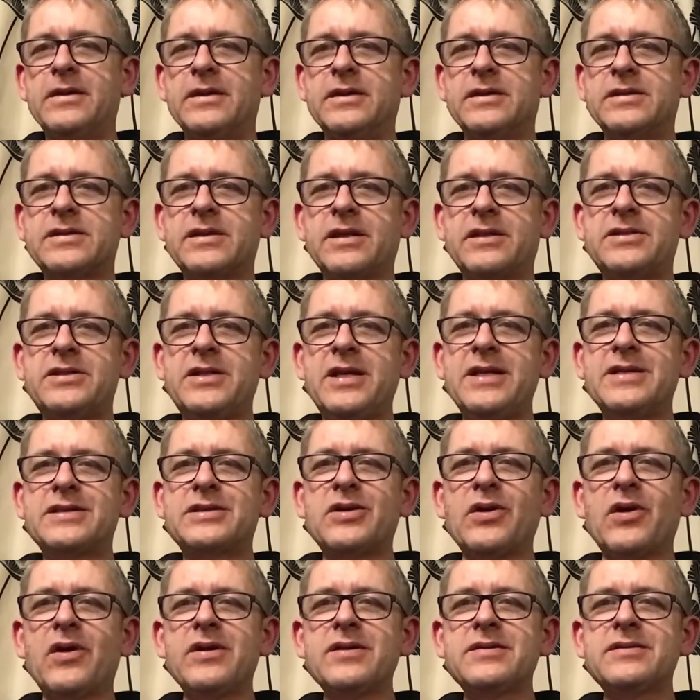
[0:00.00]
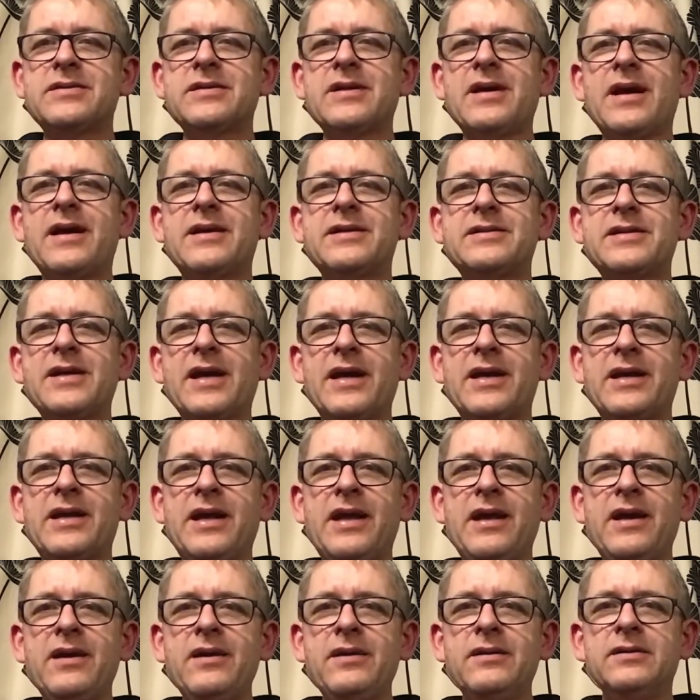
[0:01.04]
So cheers guys, hey, take
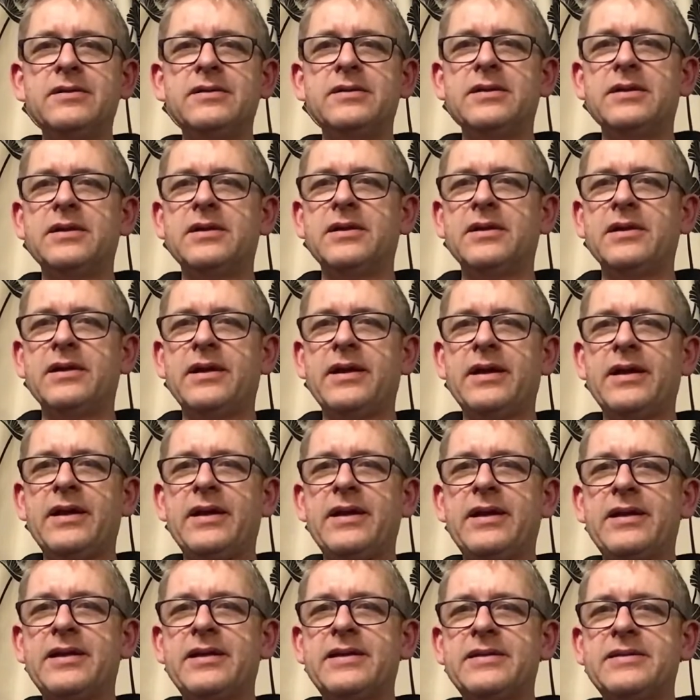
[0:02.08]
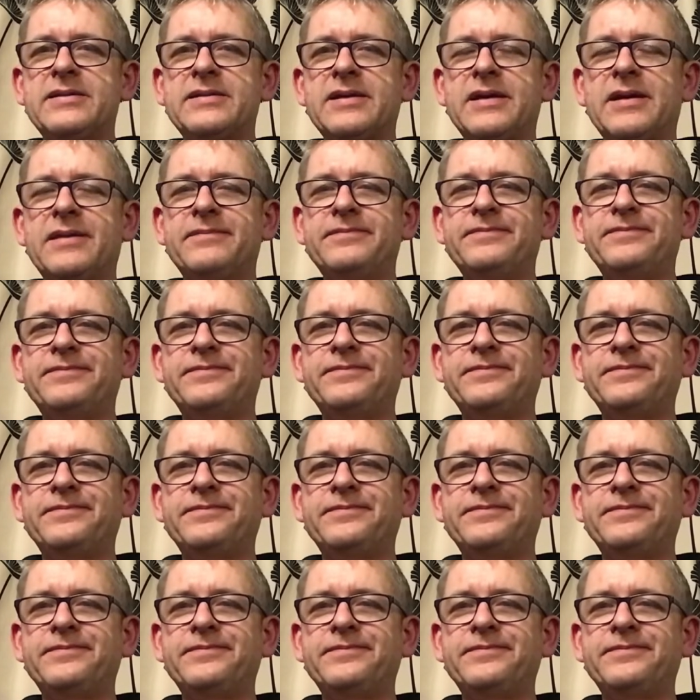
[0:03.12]
care, and